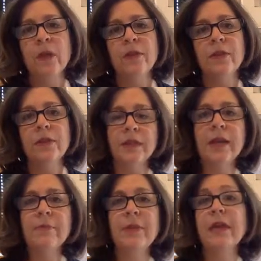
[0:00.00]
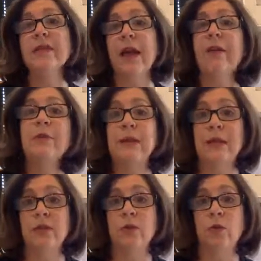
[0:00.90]
the same things
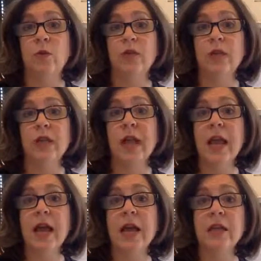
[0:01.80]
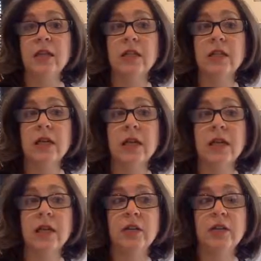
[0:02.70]
everybody stores, and
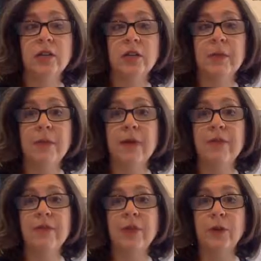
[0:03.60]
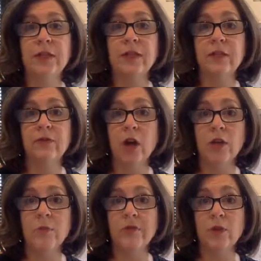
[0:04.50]
it's just a matter of increasing the
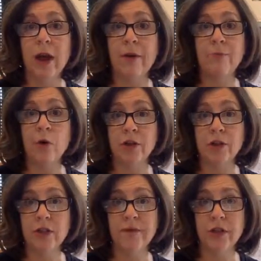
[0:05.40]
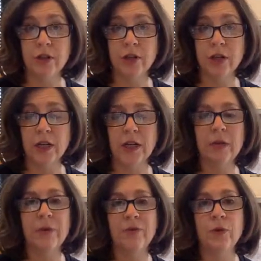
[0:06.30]
volume if you have more stuff that you're going to
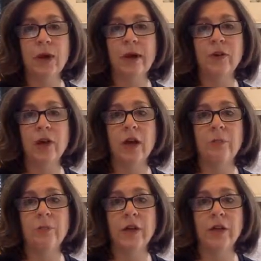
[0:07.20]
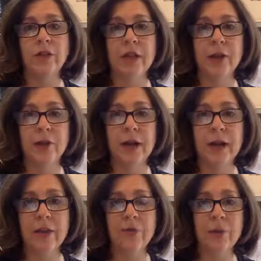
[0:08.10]
keep, if you have a bigger
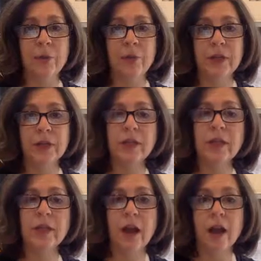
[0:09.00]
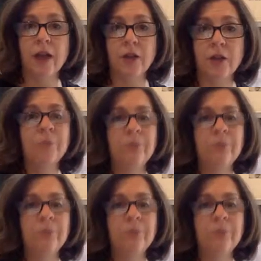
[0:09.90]
decorating footprint than I do.